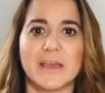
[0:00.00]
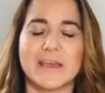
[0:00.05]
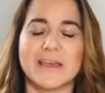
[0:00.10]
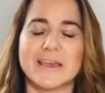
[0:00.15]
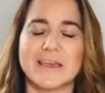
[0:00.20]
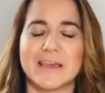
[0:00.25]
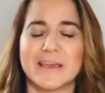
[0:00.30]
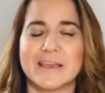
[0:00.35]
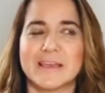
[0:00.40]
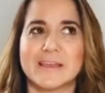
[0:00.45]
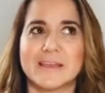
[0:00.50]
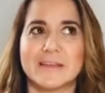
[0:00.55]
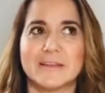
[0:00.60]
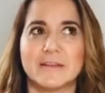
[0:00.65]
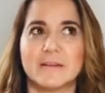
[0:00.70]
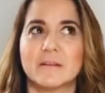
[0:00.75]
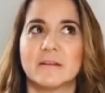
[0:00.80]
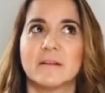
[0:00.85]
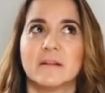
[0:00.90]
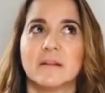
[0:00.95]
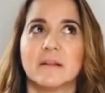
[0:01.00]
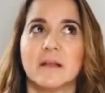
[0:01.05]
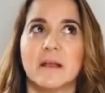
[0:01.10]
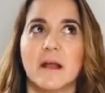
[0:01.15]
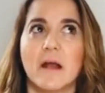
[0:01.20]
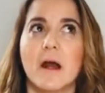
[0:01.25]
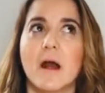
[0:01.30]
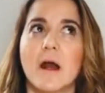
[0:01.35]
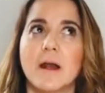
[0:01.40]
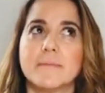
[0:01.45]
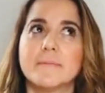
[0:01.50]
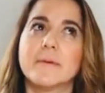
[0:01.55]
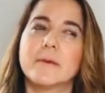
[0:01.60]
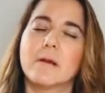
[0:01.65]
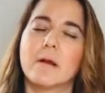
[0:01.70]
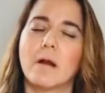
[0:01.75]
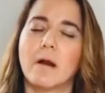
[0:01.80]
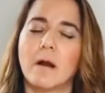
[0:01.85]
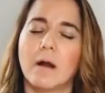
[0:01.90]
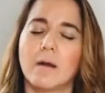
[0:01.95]
and I
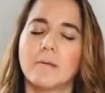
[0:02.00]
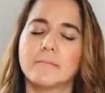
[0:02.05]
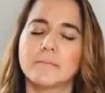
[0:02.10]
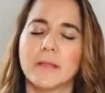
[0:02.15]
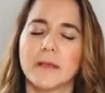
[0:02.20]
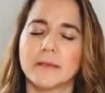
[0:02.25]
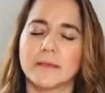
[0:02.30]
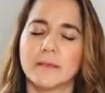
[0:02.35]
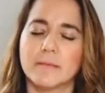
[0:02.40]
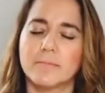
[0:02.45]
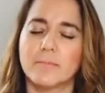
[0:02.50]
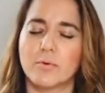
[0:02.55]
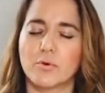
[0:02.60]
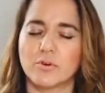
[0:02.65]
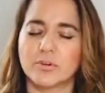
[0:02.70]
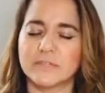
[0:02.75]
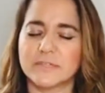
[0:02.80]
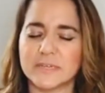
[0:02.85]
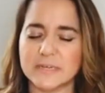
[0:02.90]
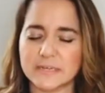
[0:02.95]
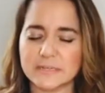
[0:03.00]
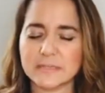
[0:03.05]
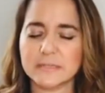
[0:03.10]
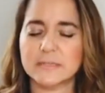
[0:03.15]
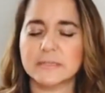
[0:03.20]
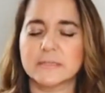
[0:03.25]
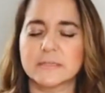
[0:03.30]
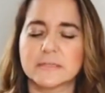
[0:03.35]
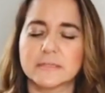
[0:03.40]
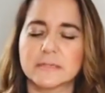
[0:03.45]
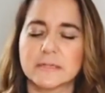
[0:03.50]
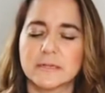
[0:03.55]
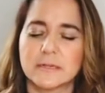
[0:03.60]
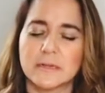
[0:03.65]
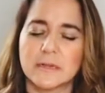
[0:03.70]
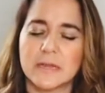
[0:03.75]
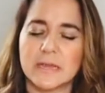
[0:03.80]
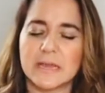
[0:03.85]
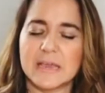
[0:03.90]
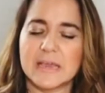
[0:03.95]
become like a vortex
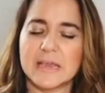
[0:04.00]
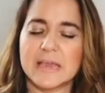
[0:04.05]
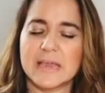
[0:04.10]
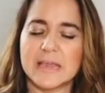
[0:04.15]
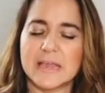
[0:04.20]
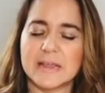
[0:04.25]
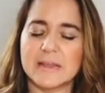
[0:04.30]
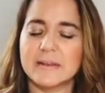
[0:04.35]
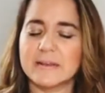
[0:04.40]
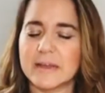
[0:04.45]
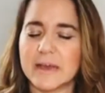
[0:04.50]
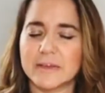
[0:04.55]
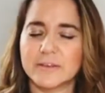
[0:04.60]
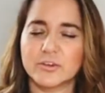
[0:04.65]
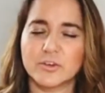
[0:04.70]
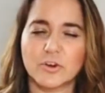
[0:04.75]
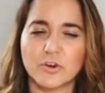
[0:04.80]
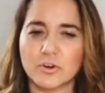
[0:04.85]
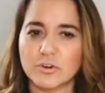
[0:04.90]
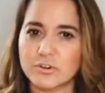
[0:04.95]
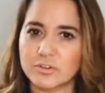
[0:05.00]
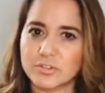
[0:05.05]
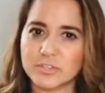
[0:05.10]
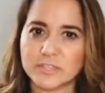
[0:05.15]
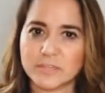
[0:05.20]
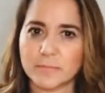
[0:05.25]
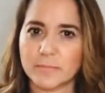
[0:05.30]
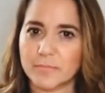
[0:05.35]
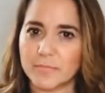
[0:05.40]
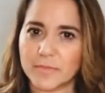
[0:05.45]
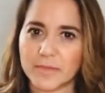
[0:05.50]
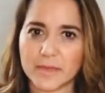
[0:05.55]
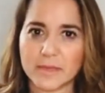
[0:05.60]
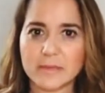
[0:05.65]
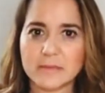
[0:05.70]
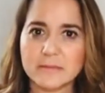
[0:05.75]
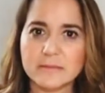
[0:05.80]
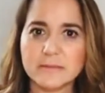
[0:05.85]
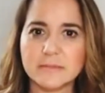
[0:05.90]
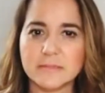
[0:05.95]
and I heard some
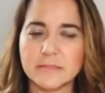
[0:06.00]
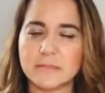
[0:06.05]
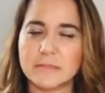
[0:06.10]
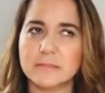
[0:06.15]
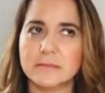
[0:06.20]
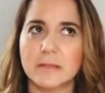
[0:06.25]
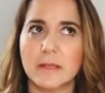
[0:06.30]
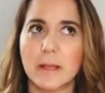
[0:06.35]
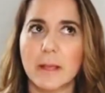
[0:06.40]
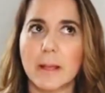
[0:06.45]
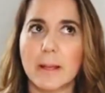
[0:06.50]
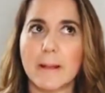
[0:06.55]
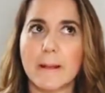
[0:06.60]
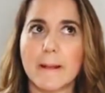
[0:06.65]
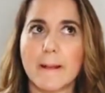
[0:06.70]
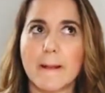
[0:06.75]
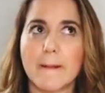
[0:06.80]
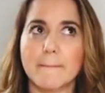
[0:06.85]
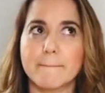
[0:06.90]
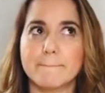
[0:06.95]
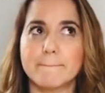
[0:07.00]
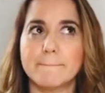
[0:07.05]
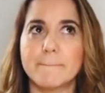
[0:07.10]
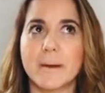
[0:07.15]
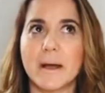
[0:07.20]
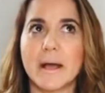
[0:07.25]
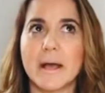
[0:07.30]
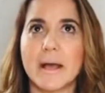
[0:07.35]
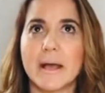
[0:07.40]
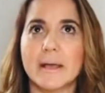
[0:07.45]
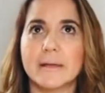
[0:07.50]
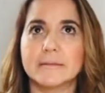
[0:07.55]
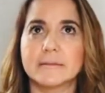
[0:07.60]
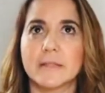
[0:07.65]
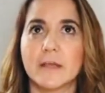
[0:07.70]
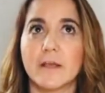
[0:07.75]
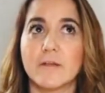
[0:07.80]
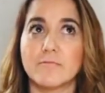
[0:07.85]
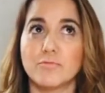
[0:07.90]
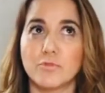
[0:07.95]
things but
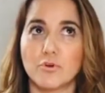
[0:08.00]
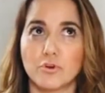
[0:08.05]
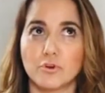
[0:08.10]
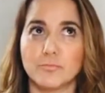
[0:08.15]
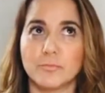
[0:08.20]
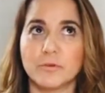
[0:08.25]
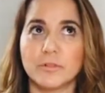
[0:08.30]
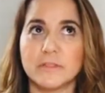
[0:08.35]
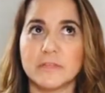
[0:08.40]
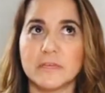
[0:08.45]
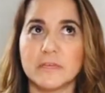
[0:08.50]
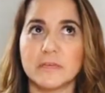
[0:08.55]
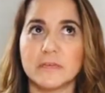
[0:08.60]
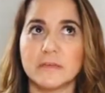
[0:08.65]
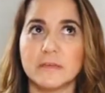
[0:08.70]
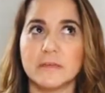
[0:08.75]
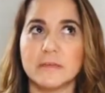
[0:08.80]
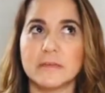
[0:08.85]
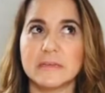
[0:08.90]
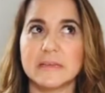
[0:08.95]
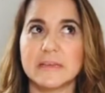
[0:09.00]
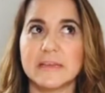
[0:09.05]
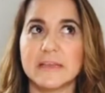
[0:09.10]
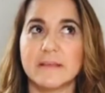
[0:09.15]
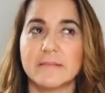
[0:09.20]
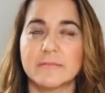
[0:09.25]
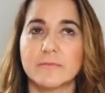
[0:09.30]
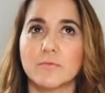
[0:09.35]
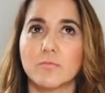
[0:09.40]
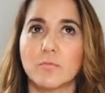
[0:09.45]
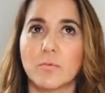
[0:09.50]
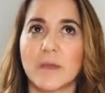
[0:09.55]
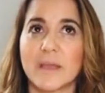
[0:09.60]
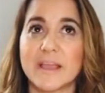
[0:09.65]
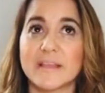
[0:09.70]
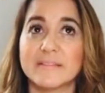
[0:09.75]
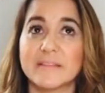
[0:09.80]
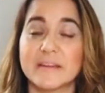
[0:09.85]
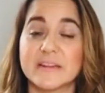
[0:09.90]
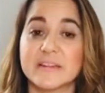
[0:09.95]
normally in the
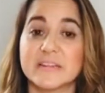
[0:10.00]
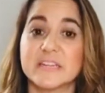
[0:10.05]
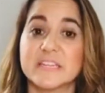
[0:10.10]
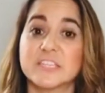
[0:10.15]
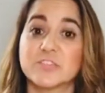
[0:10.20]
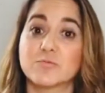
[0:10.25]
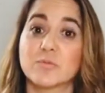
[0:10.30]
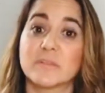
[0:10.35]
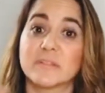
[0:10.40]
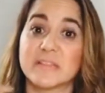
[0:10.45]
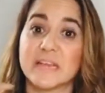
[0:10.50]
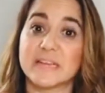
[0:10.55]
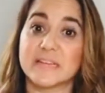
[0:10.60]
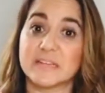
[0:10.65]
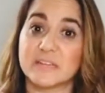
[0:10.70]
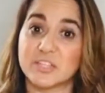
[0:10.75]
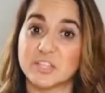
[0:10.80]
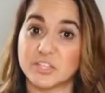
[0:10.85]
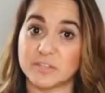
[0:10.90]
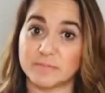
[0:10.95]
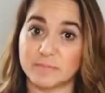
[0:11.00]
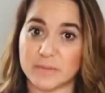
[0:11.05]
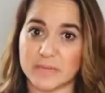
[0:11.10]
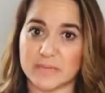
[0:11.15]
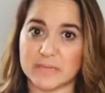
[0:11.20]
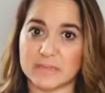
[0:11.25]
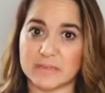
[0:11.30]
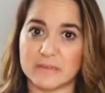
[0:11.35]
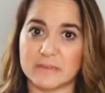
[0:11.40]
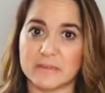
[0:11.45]
way that it is related to me